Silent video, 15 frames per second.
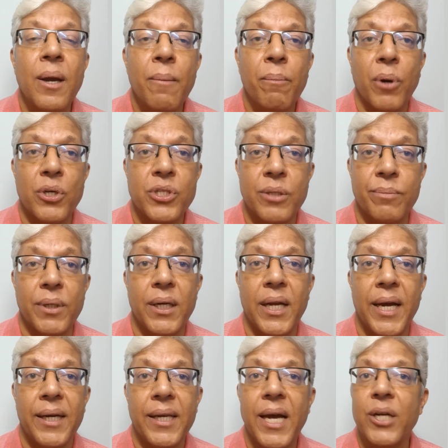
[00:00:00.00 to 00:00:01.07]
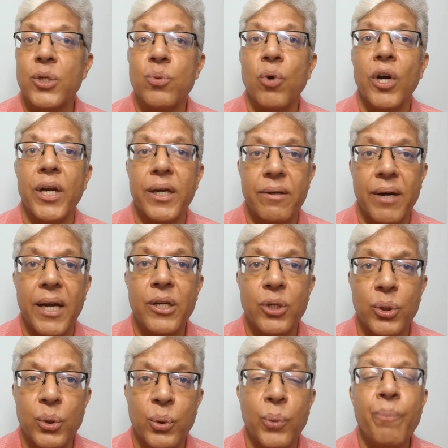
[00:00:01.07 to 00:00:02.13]
possible. And that is what he tried
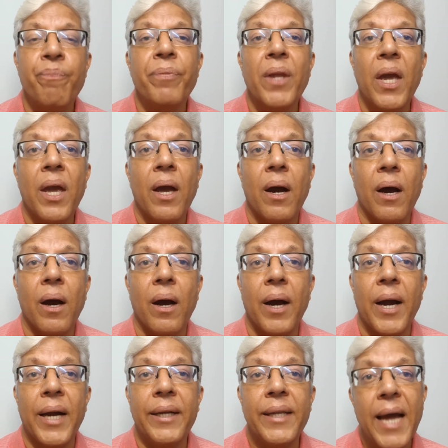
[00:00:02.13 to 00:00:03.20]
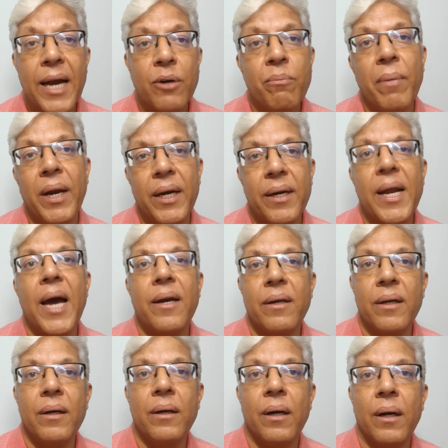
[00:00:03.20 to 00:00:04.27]
to do. And that made
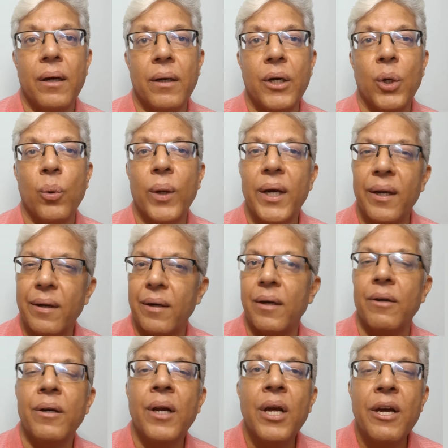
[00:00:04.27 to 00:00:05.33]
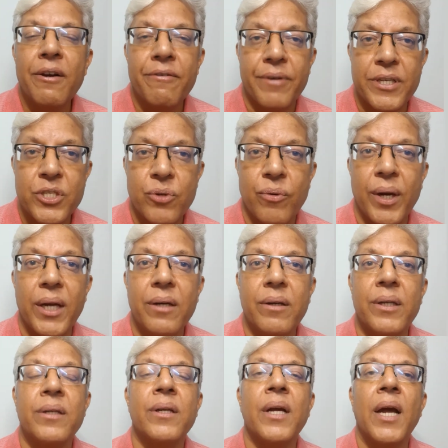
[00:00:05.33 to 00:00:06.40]
Daniil grow a little
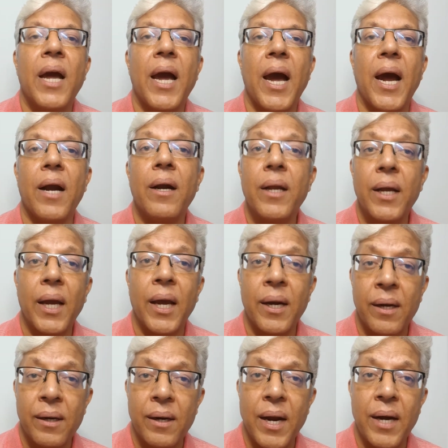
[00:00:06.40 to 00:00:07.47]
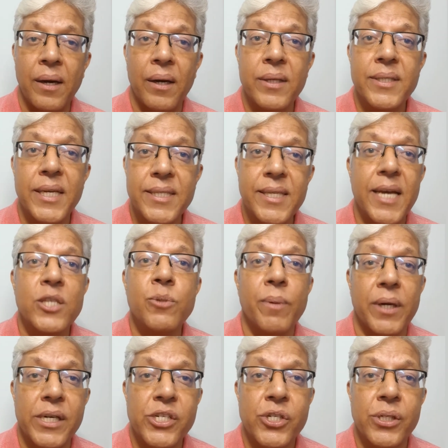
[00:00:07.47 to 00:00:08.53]
frustrated, and in his
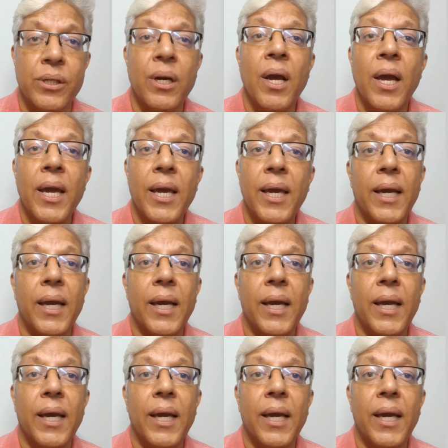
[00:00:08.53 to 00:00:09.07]
exasperation, he